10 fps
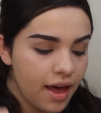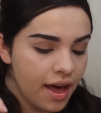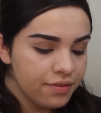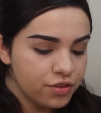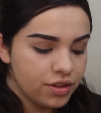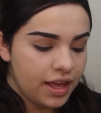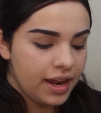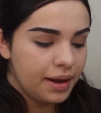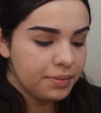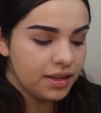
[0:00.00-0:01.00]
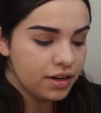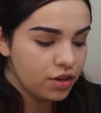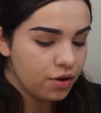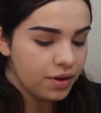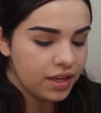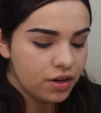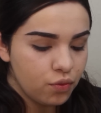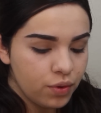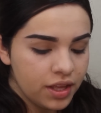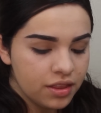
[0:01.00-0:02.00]
After that, I'm gonna go in
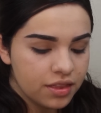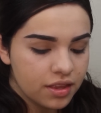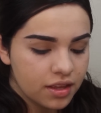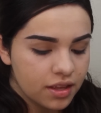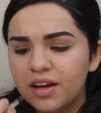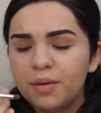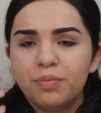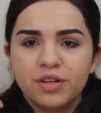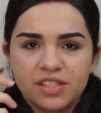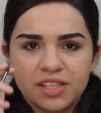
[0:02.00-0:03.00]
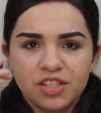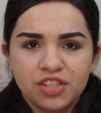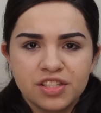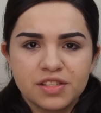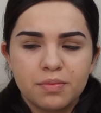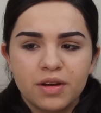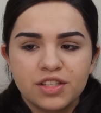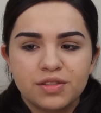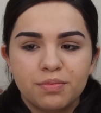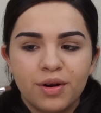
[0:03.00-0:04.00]
with a precision
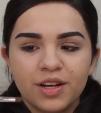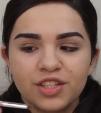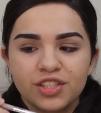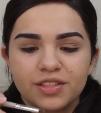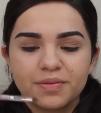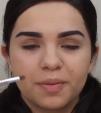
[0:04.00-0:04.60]
smush brush,